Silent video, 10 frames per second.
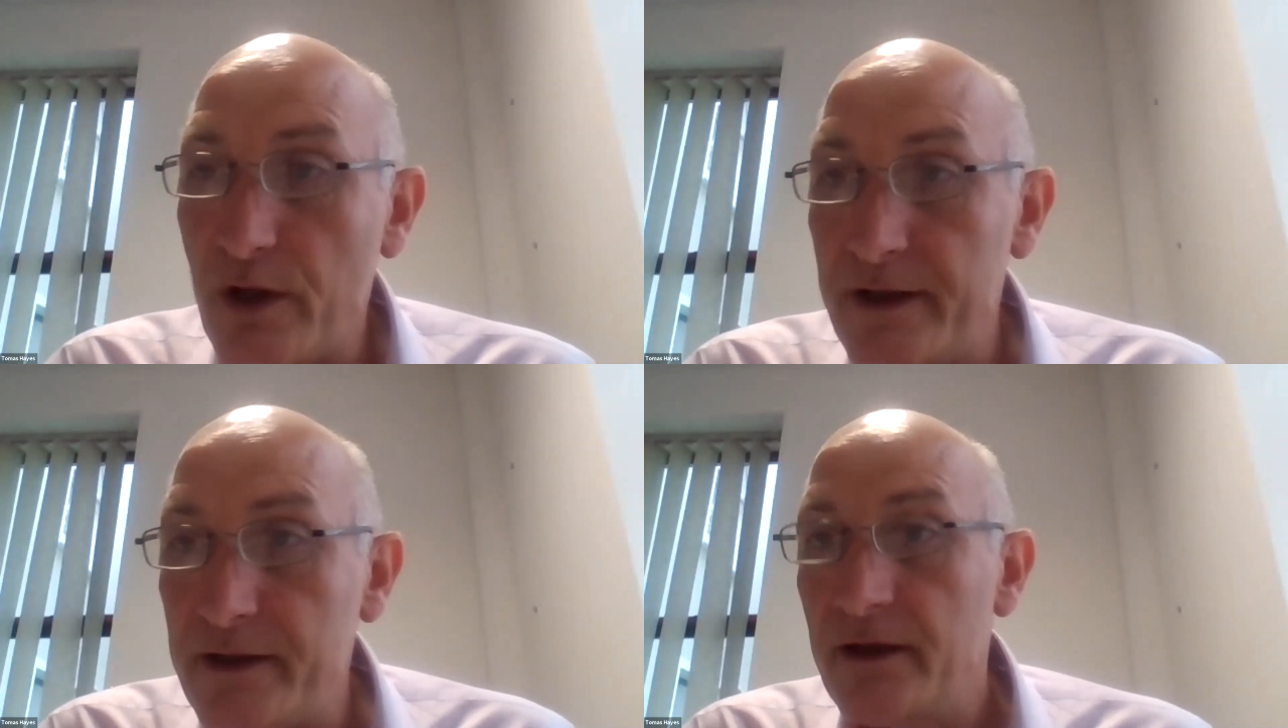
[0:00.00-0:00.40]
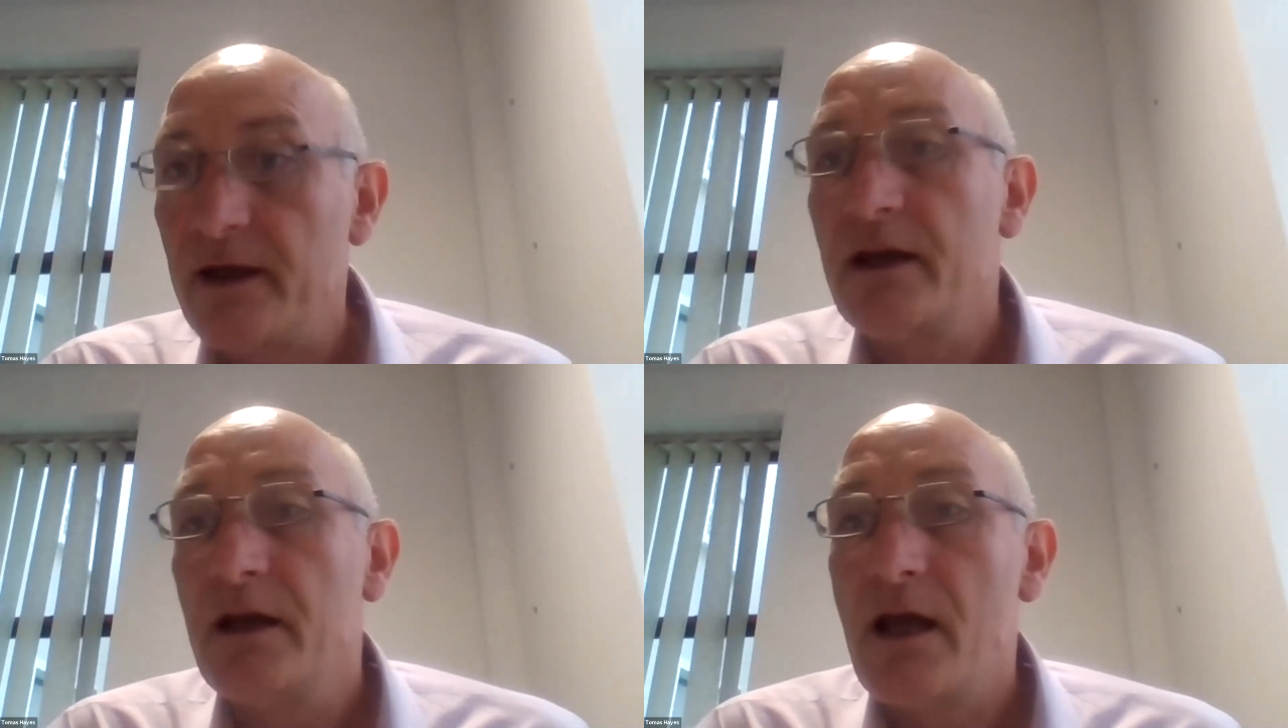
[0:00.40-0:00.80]
by
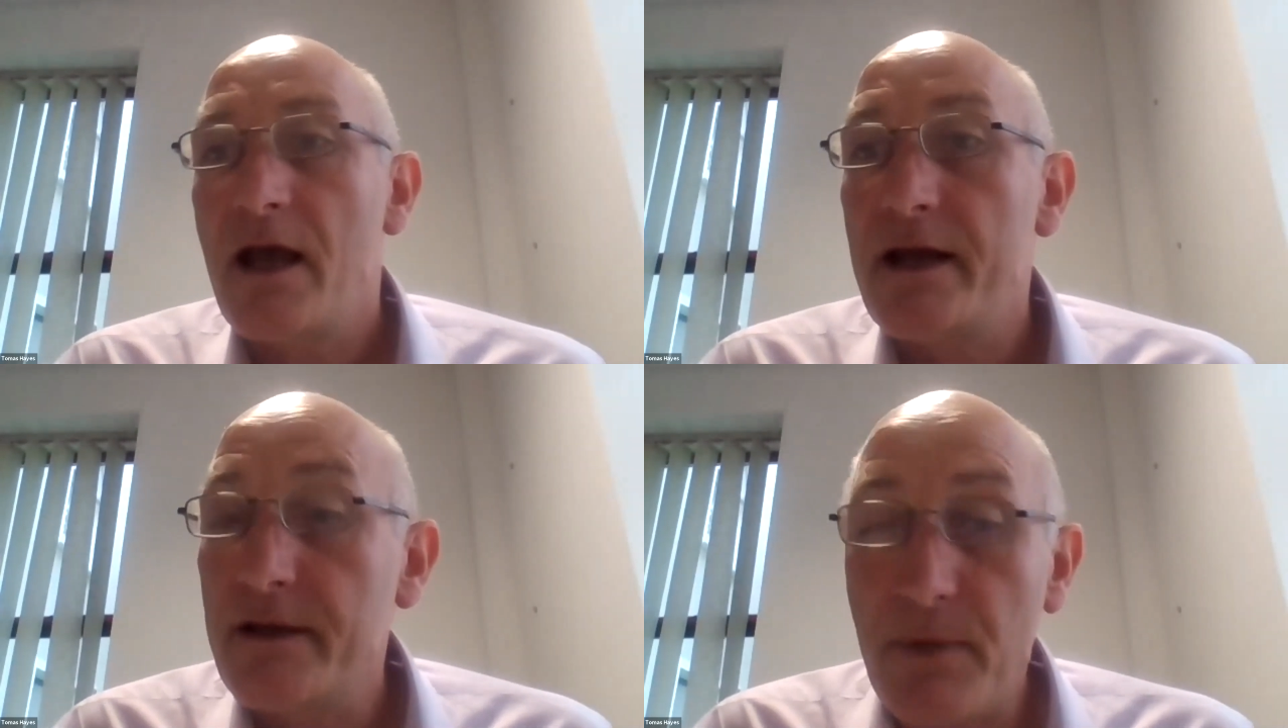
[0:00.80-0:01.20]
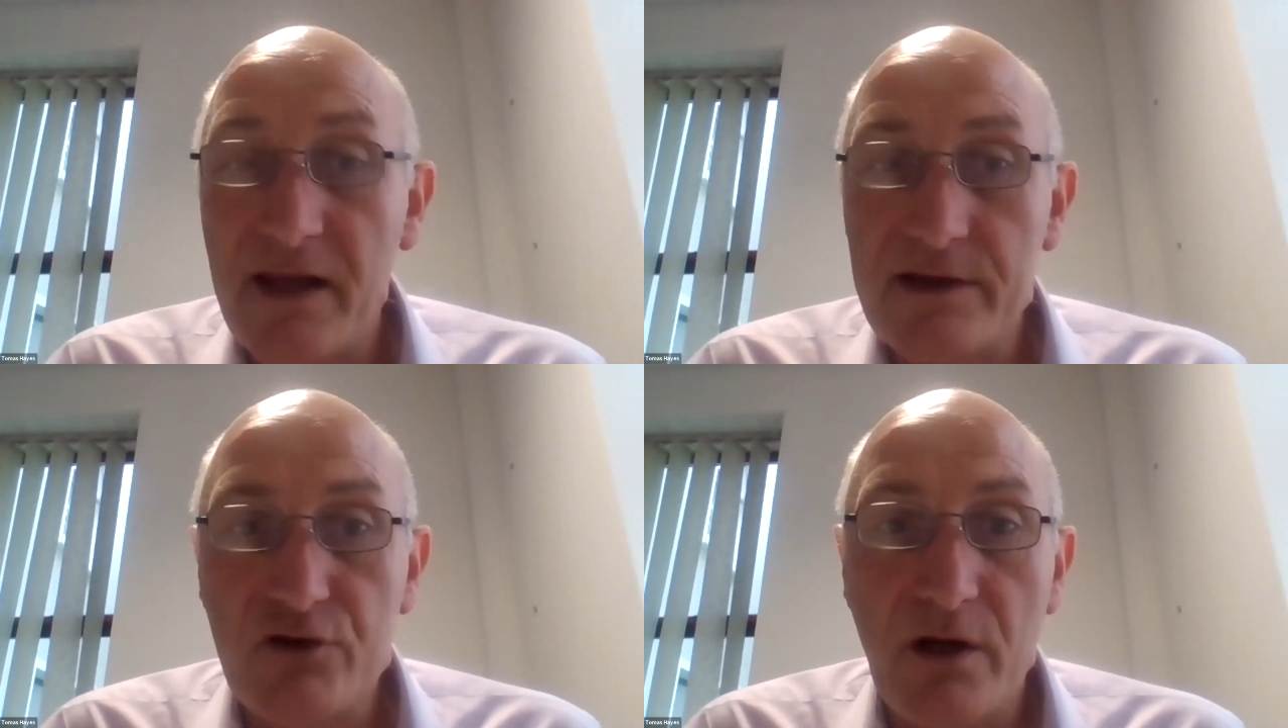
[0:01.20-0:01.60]
the
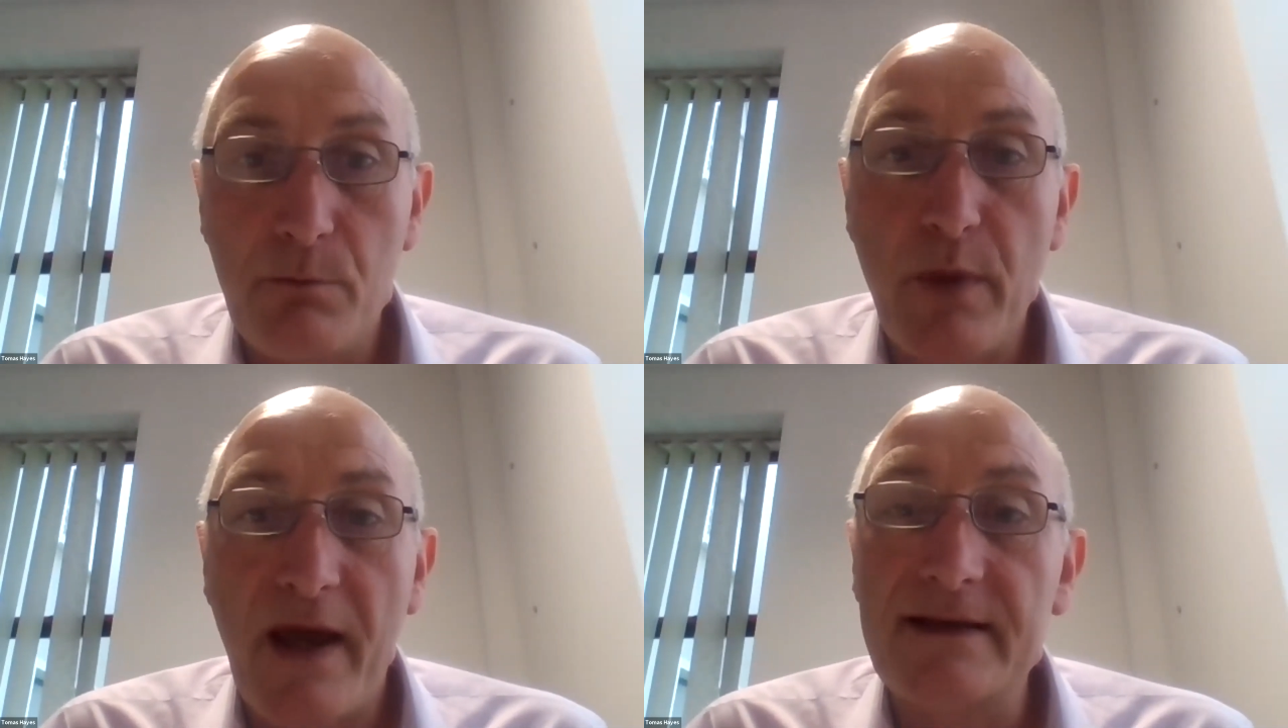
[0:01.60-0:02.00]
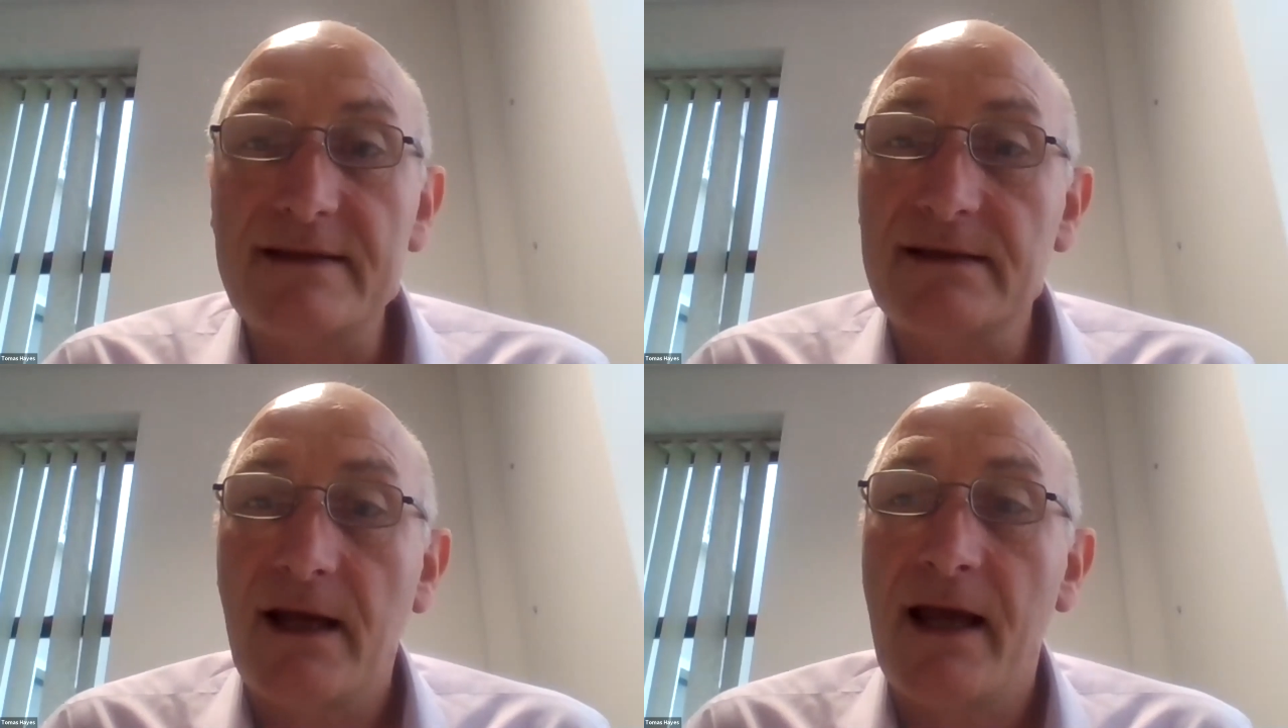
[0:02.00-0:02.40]
mainstream
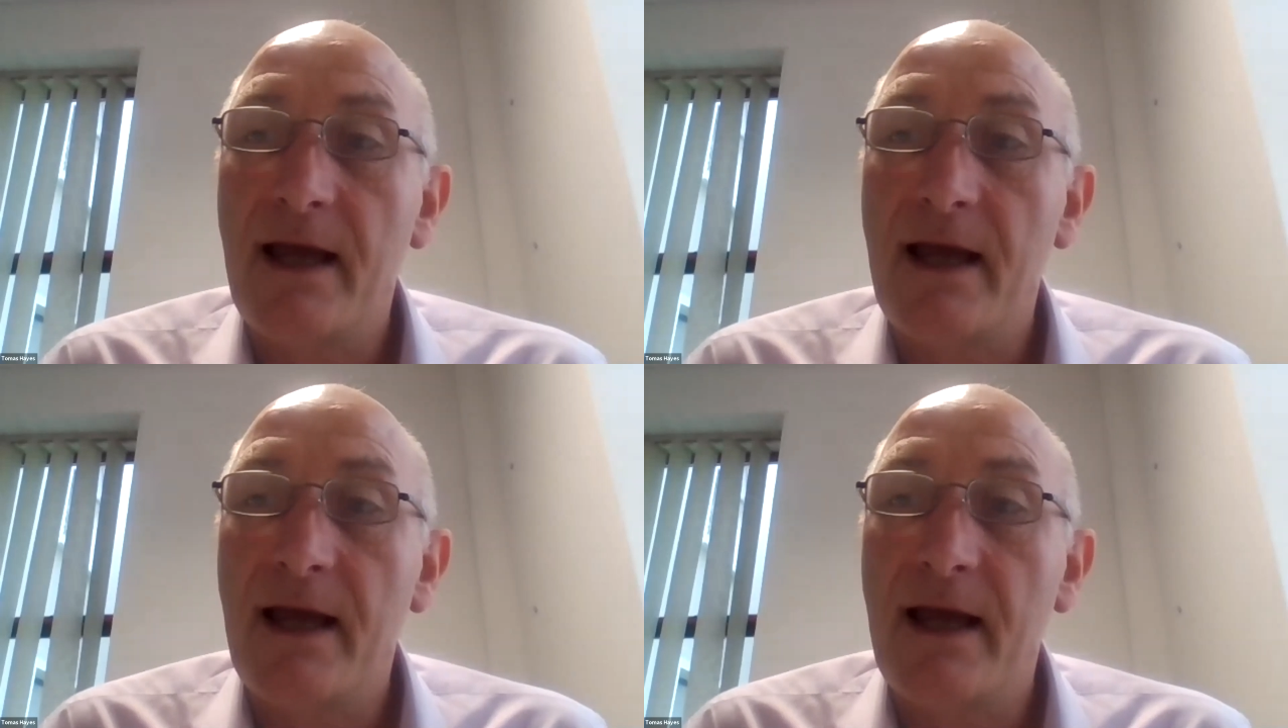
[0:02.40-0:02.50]
banks.